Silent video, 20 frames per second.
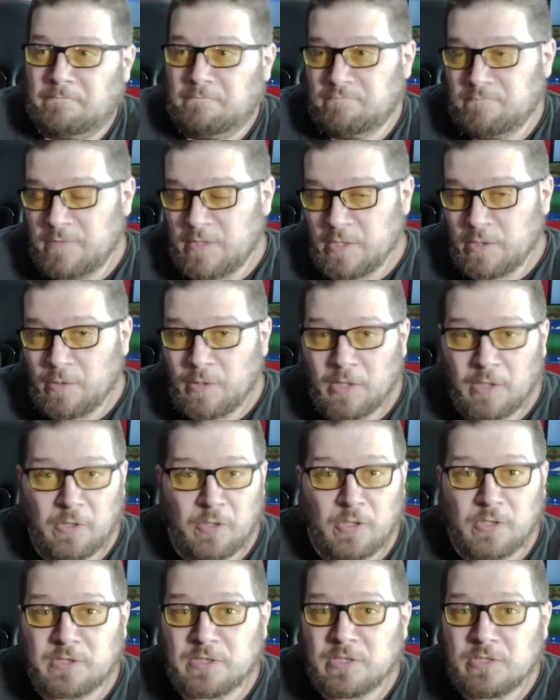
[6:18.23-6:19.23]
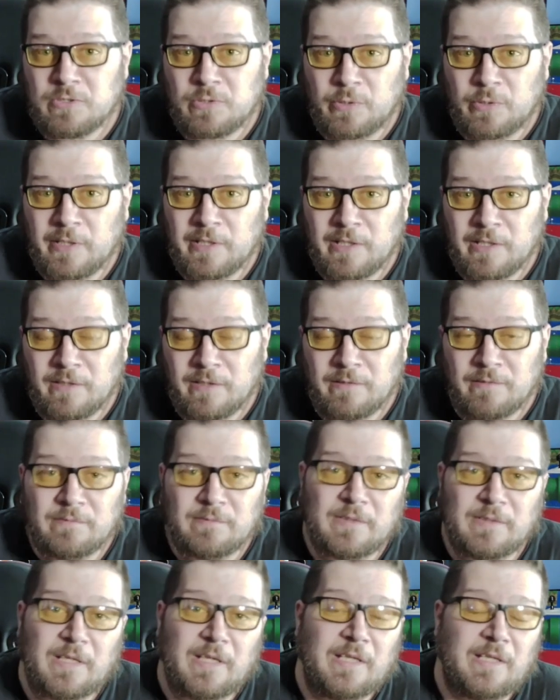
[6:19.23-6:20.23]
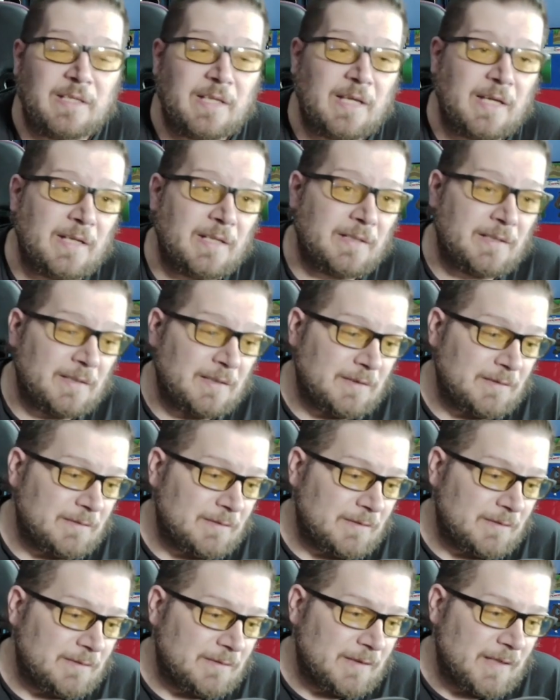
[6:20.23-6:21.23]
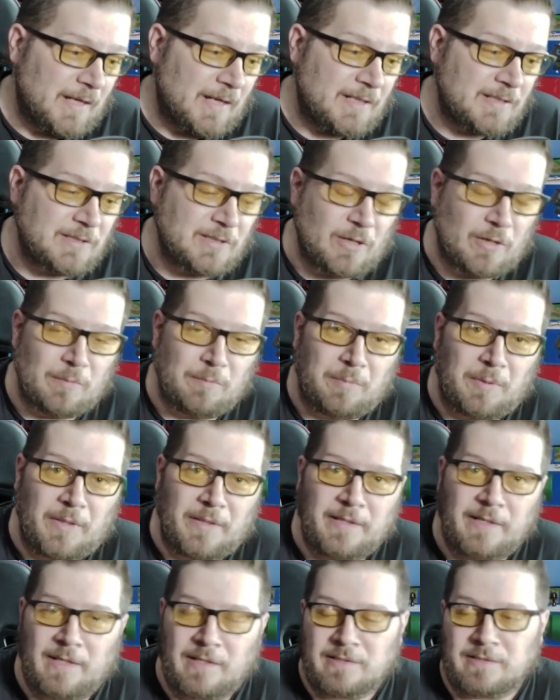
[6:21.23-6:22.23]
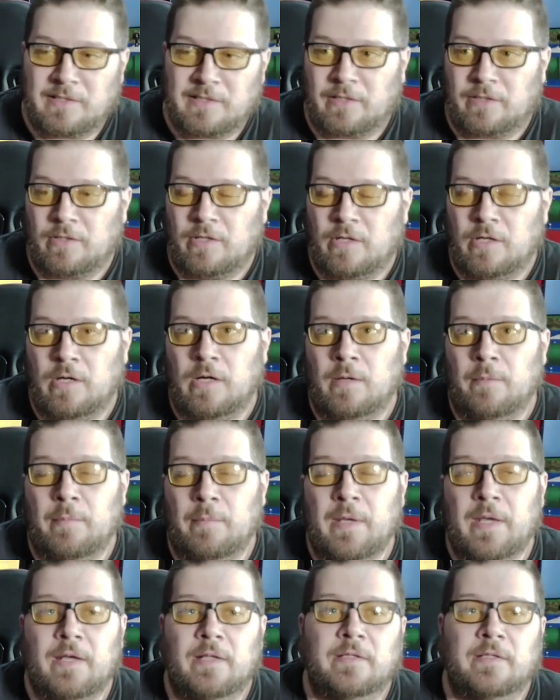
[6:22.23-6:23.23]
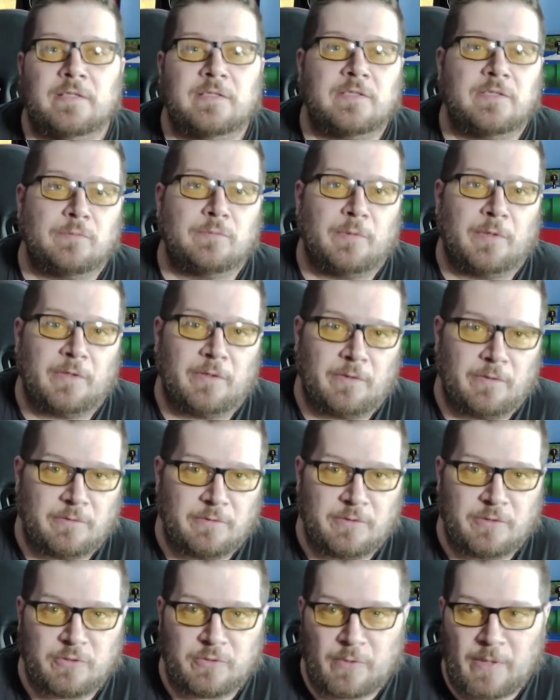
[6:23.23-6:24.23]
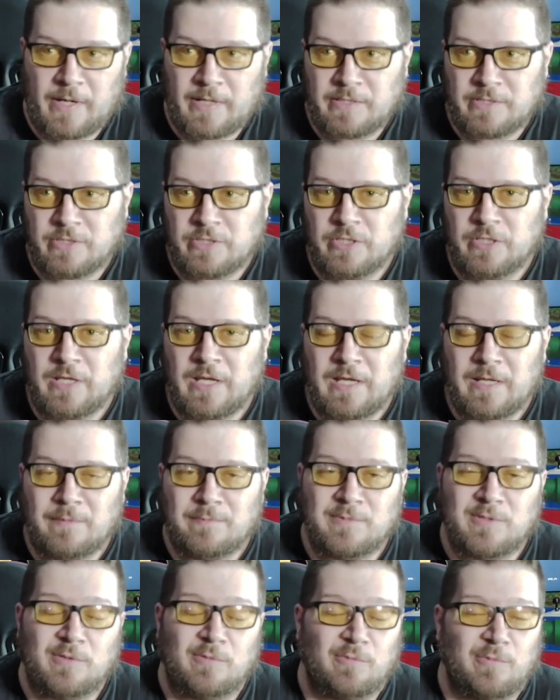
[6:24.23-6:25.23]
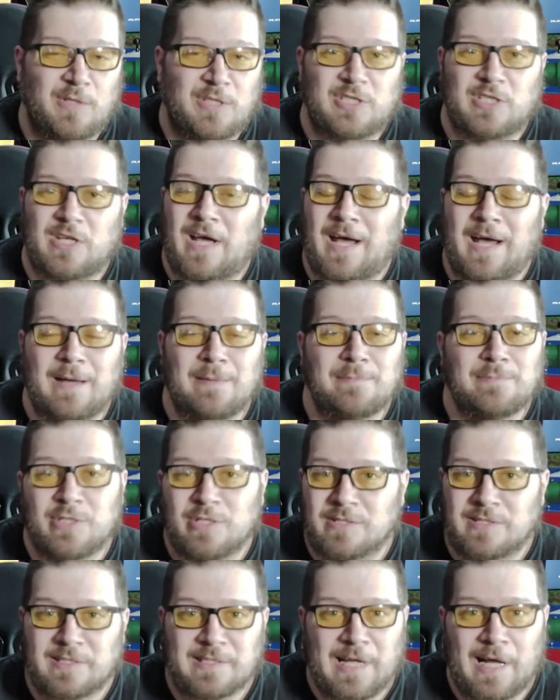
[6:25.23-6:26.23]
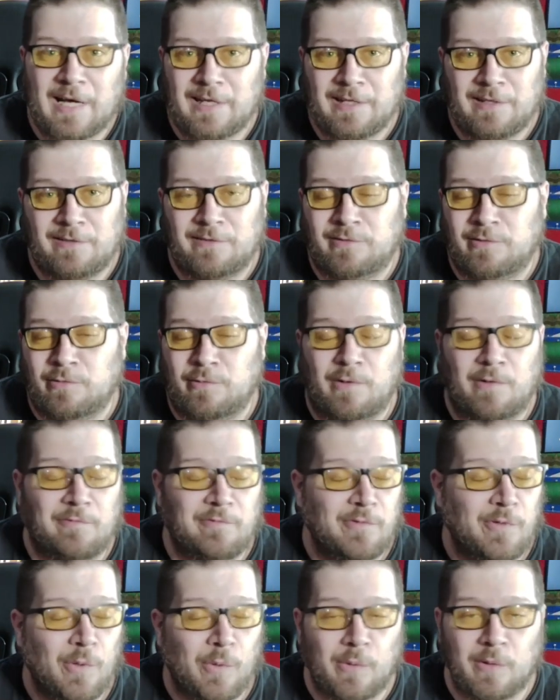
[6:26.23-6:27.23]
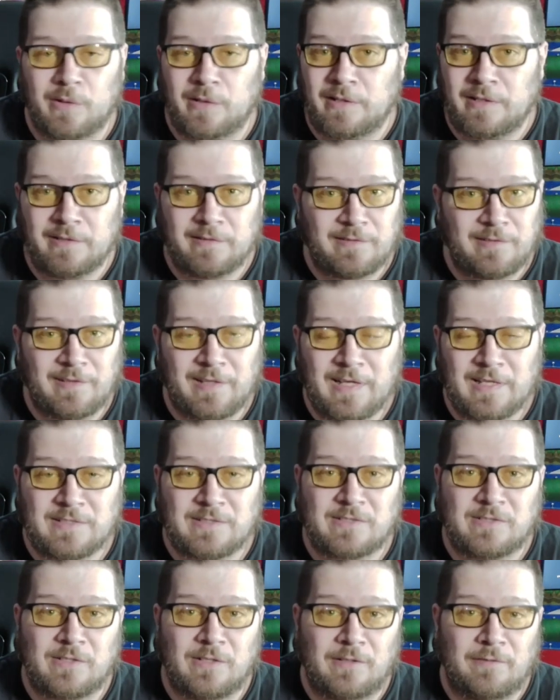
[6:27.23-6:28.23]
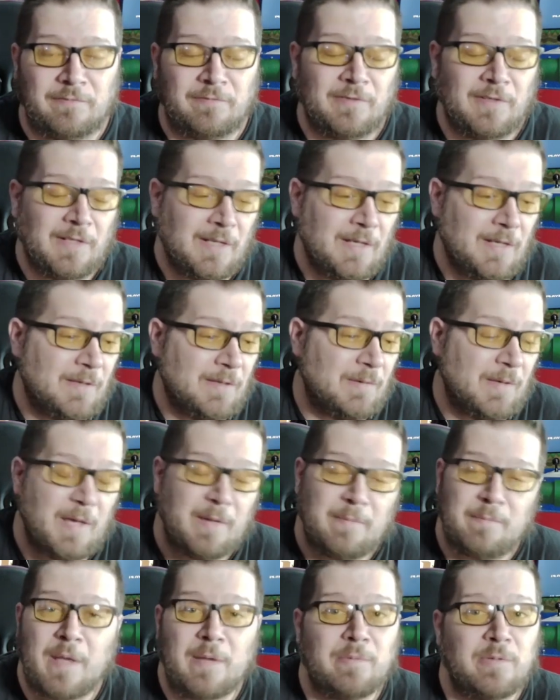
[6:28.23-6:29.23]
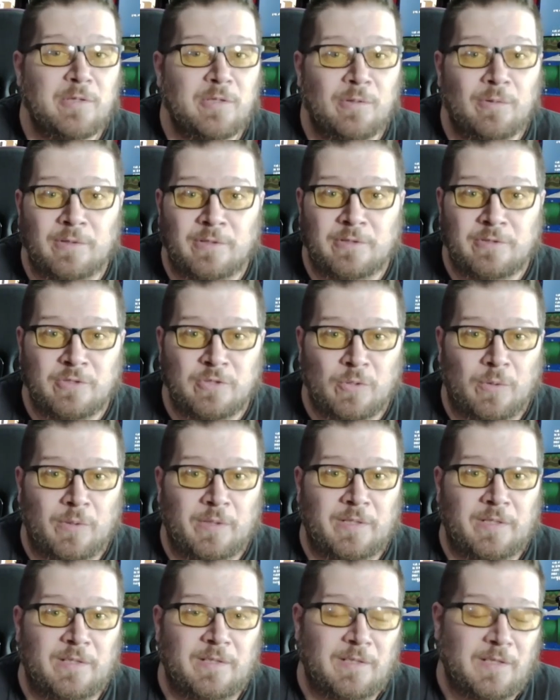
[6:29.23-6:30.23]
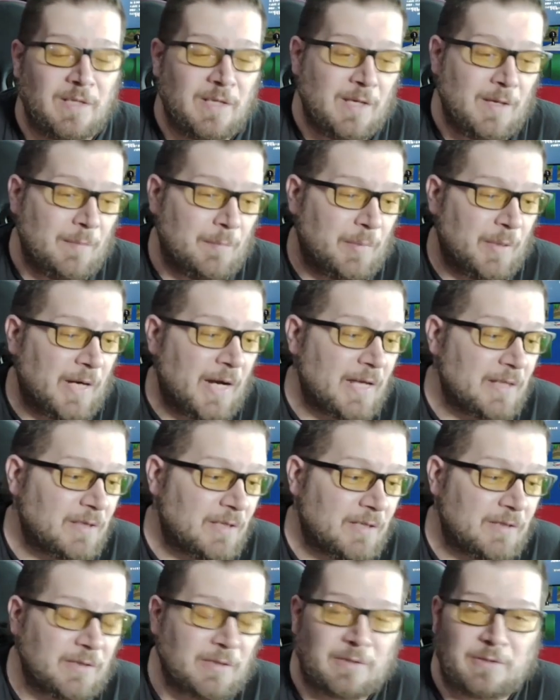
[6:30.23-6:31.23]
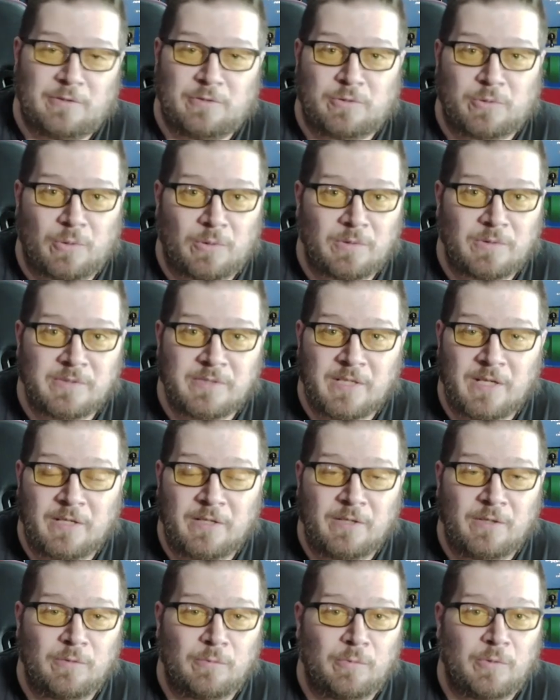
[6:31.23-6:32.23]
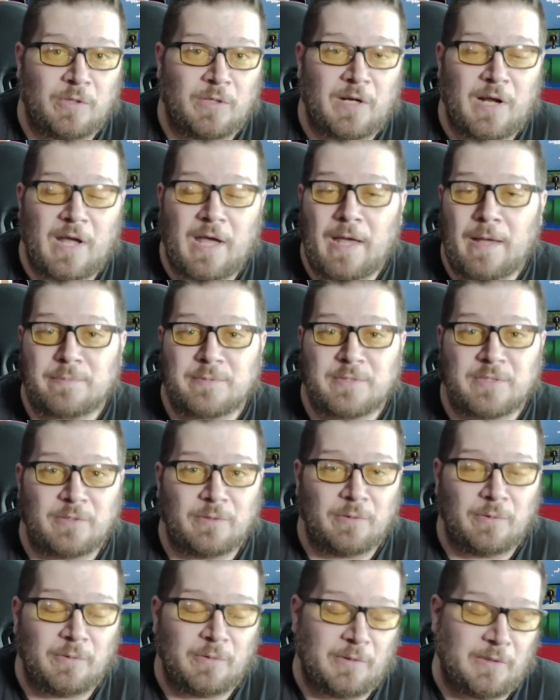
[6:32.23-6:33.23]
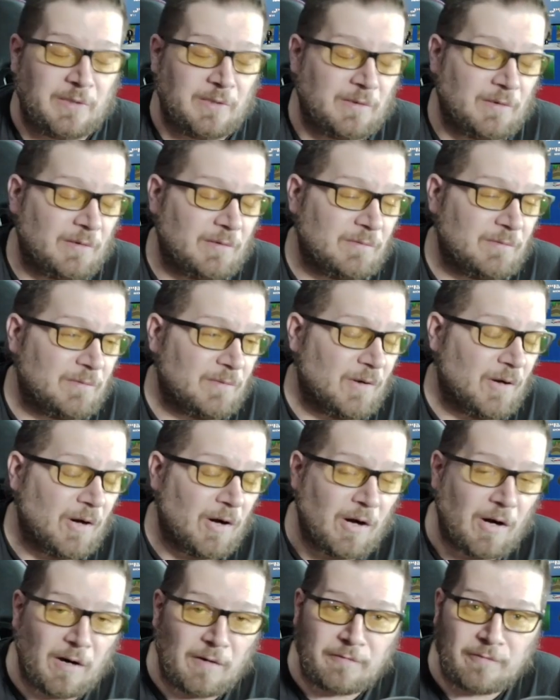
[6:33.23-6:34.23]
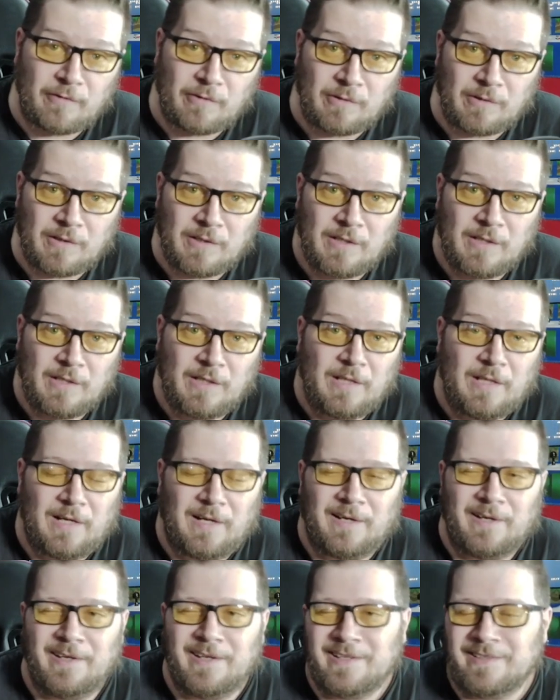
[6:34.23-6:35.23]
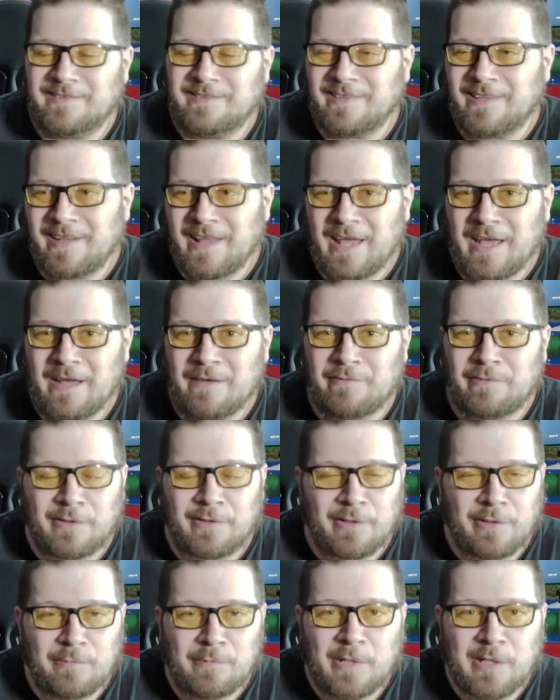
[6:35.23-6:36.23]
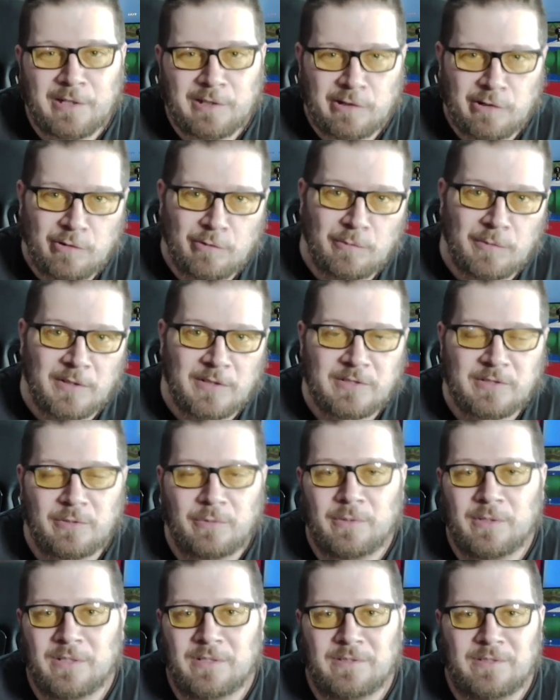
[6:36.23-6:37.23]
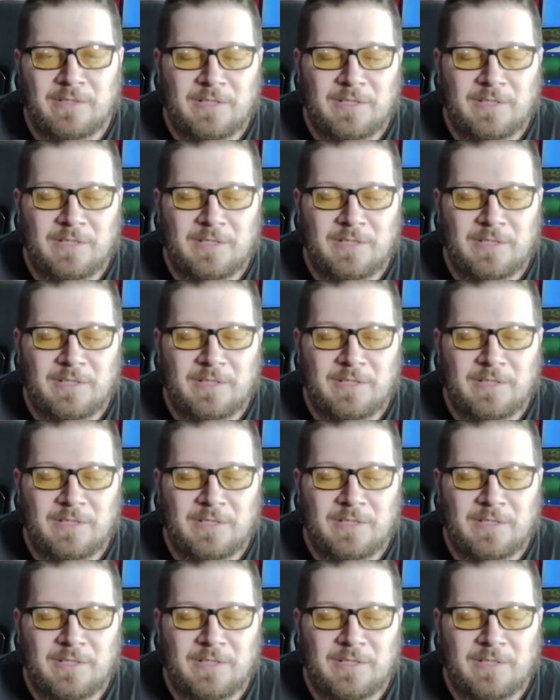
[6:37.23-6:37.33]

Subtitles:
it looked intriguing, and then I started playing it. I was like, oh man, this is one of those strategy games, which I'm just not into. If you're into that stuff, hey, maybe you'll enjoy it. But I thought the controls on it were absolutely awful. It did have a little bit of humor to it,